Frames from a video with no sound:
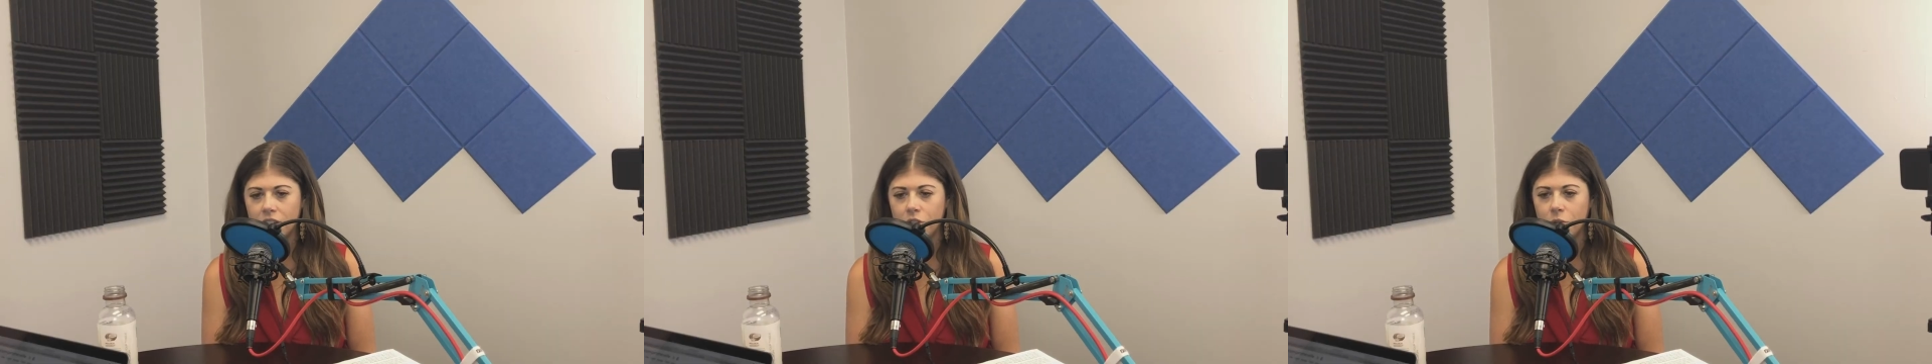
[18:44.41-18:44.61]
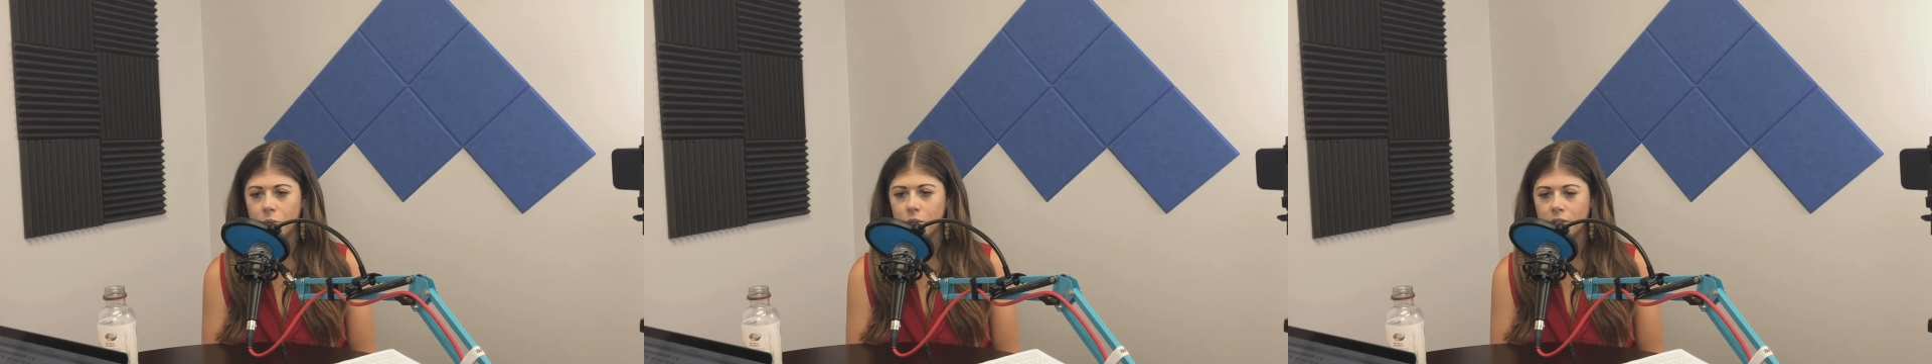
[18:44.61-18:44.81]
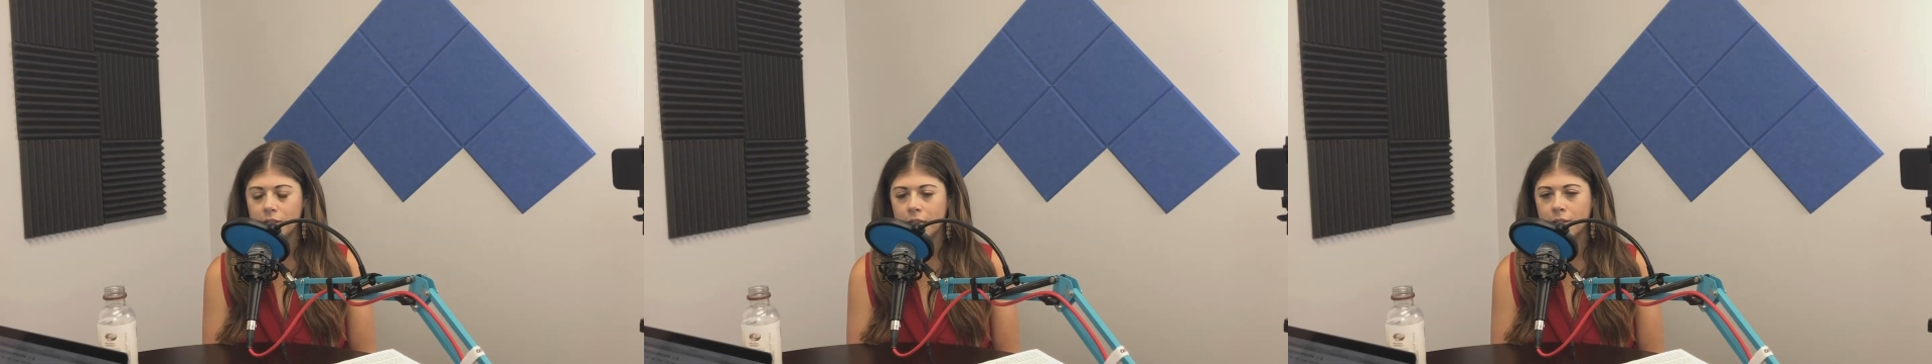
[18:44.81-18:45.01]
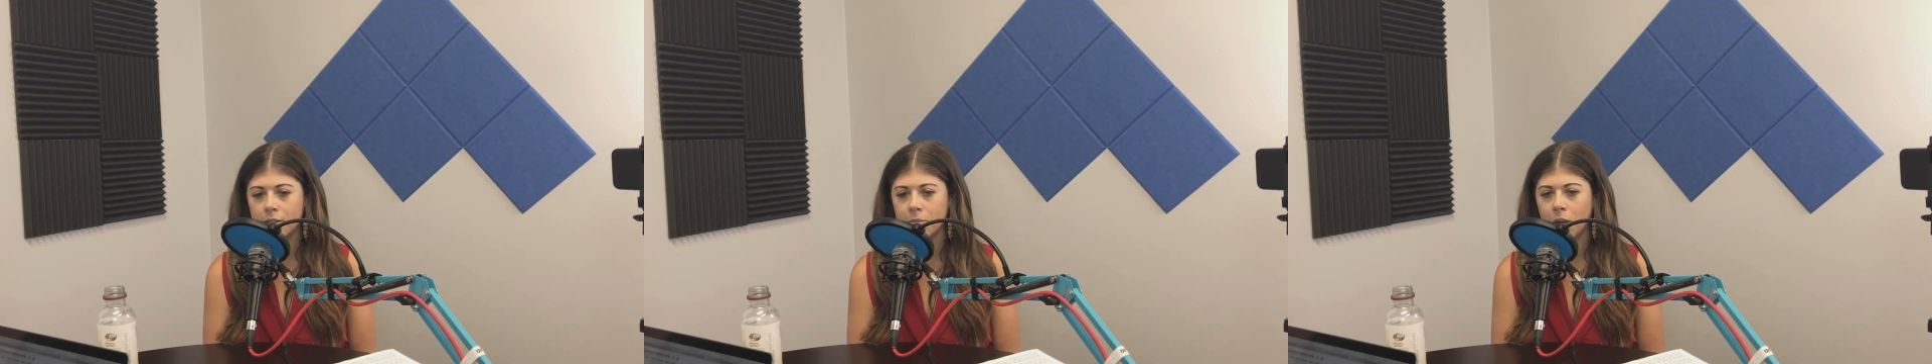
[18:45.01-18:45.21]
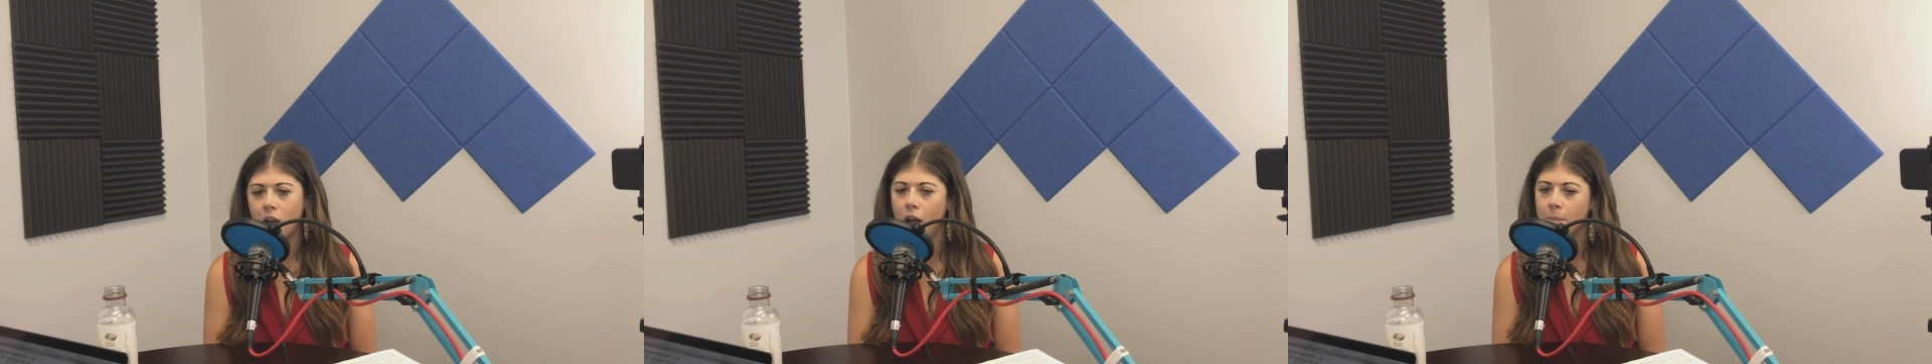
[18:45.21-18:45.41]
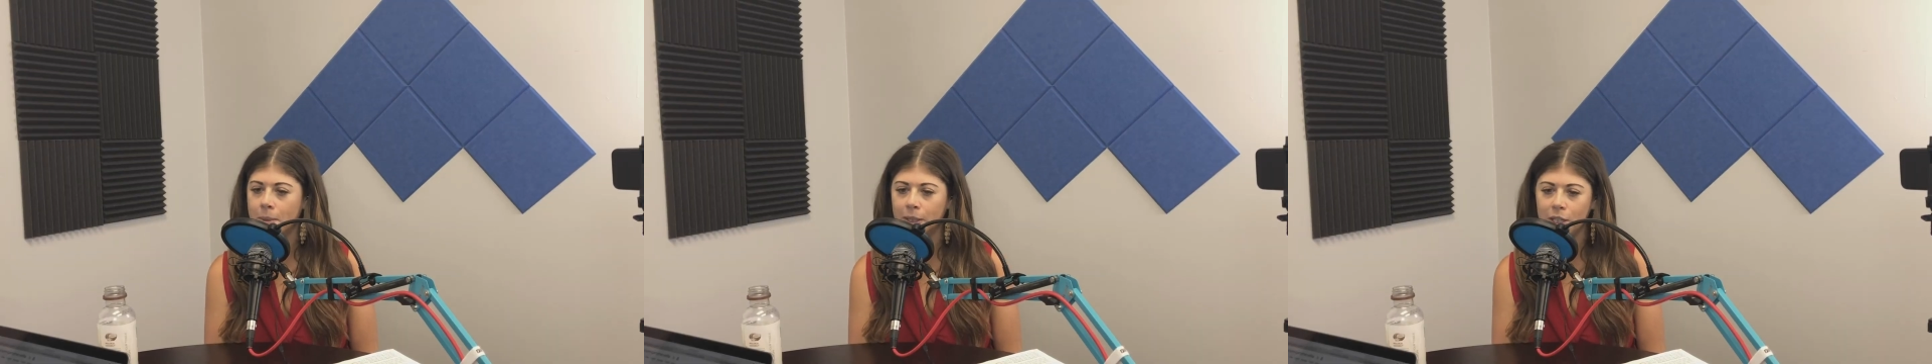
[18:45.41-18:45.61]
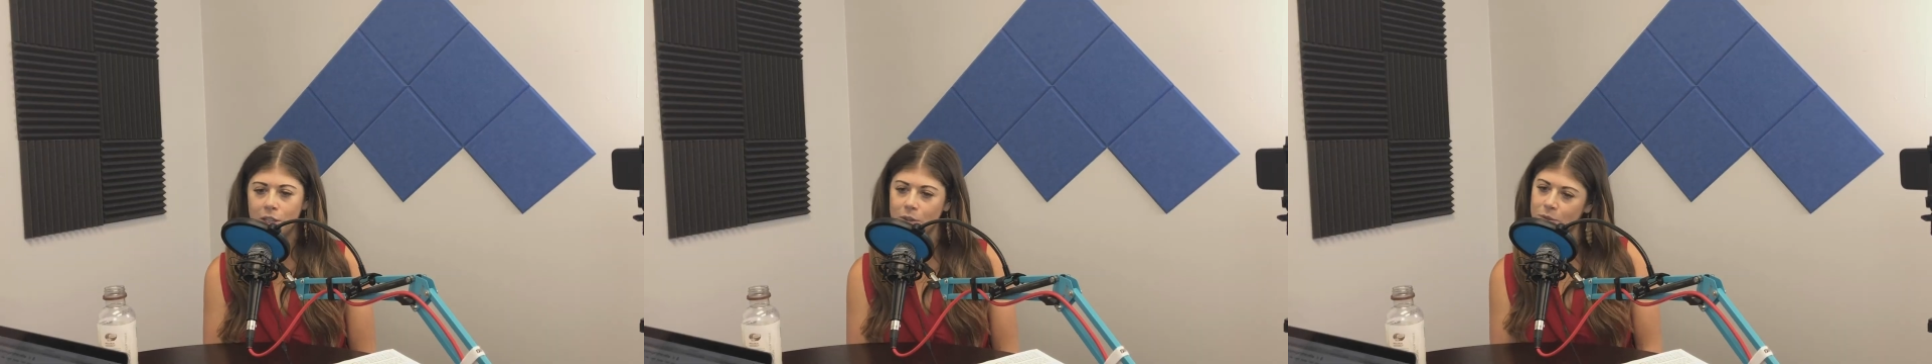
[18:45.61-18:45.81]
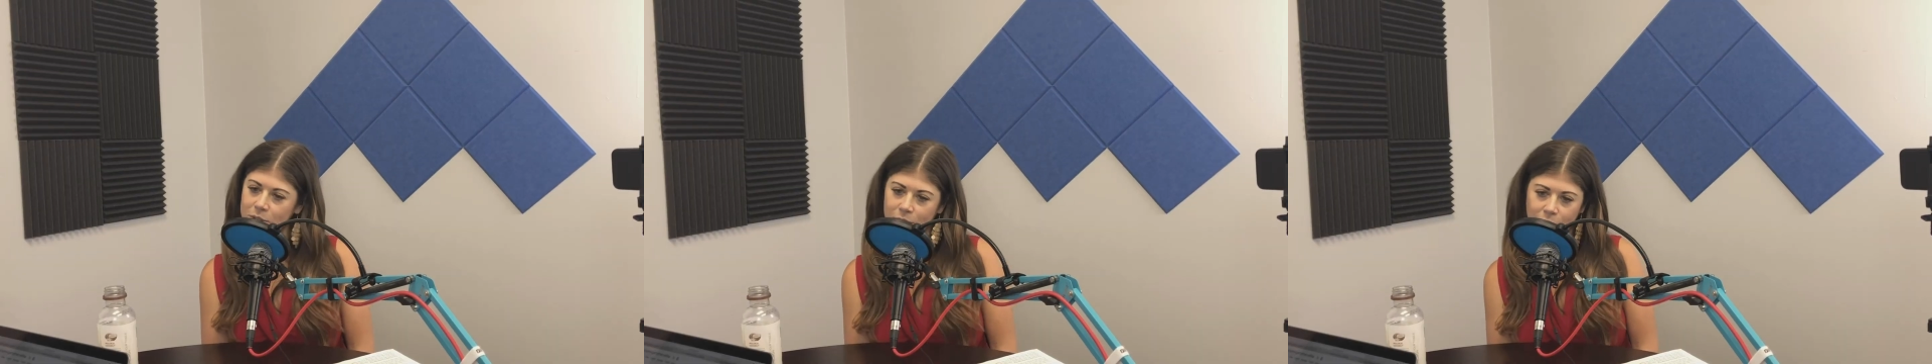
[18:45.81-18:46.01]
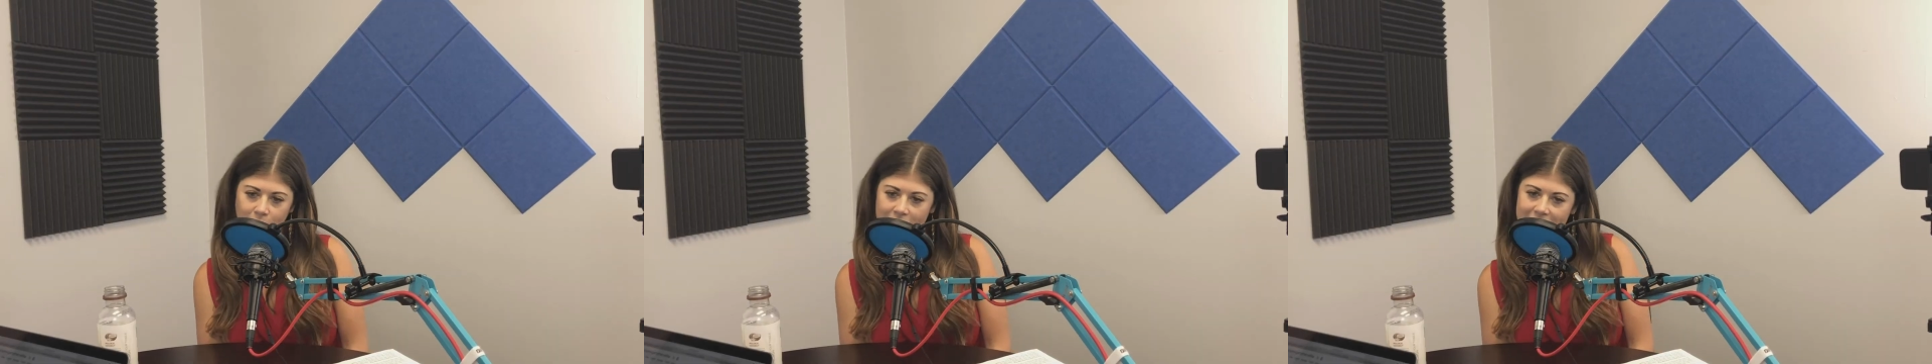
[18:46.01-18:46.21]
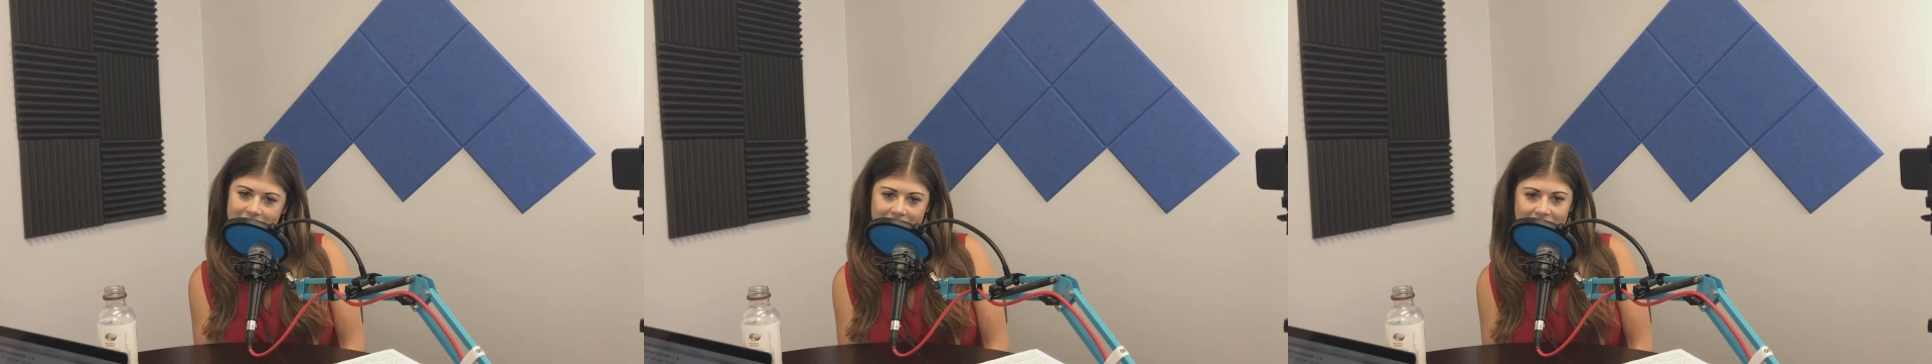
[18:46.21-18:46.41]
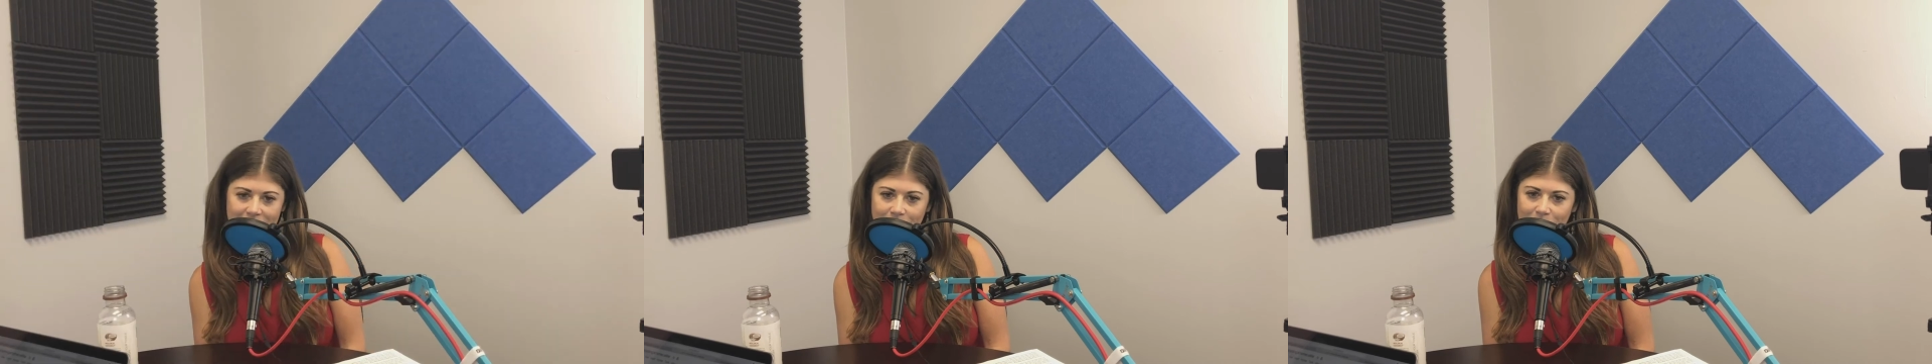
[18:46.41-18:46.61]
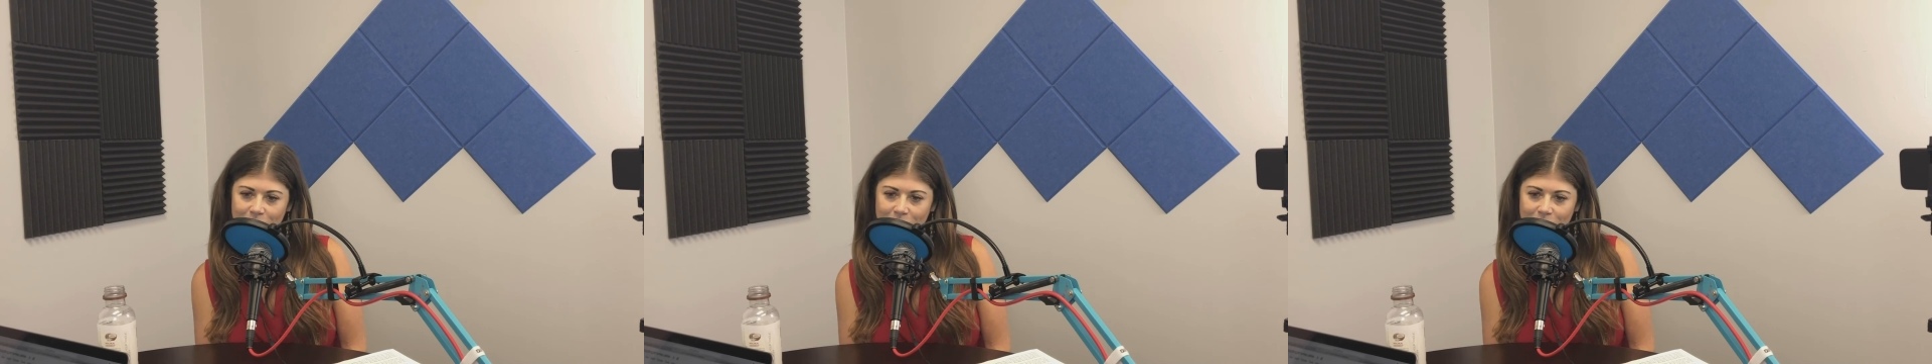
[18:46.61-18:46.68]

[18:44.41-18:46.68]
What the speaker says: you will see some commonly used phrases,